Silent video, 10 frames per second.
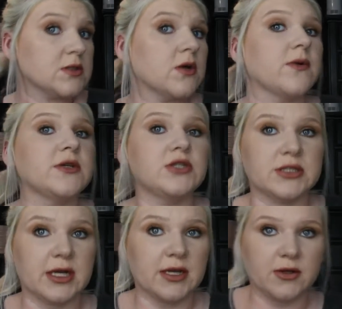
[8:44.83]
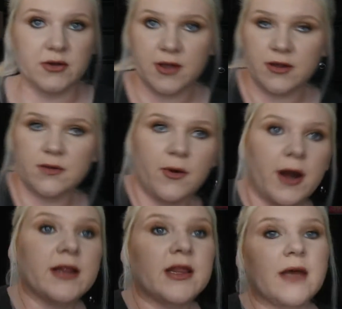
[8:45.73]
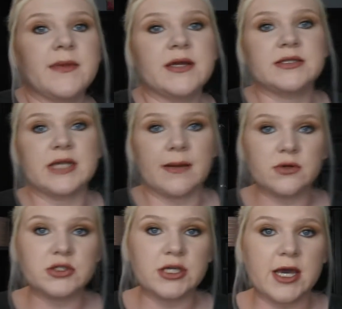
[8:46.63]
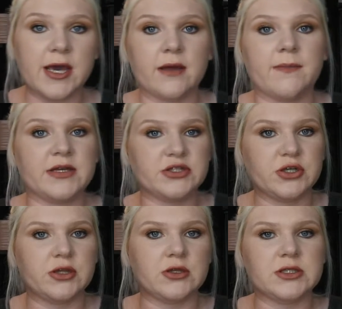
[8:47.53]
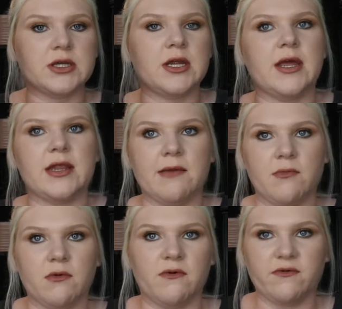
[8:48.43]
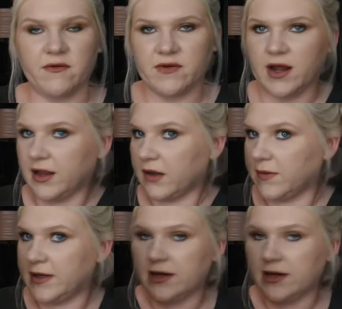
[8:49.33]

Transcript: So we just got done doing the other braid. Let me double check, make sure it looks good, and then we will flip it out like we